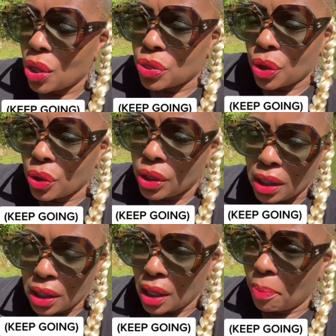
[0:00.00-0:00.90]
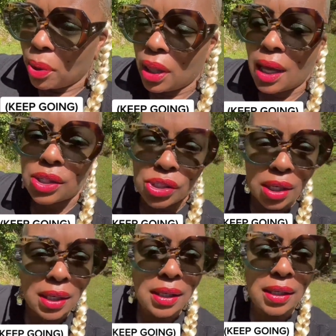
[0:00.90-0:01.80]
30 plus
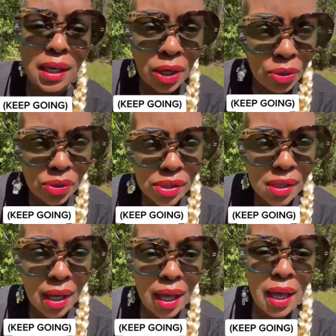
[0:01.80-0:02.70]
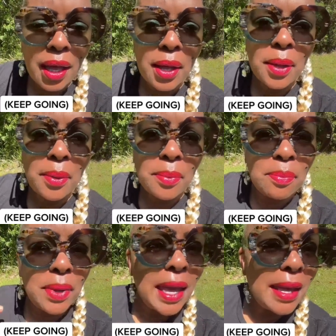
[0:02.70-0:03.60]
years
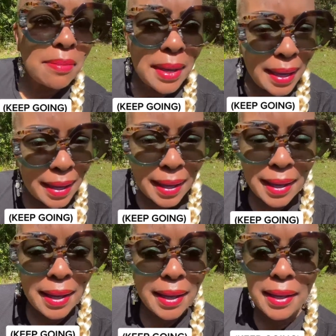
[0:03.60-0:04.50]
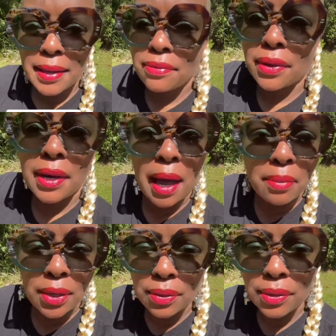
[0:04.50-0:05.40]
being me.
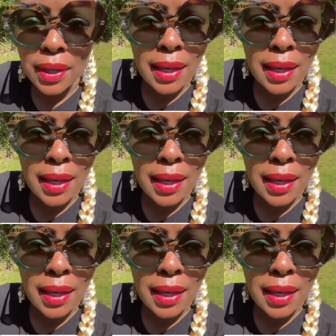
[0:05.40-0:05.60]
Phenomenal.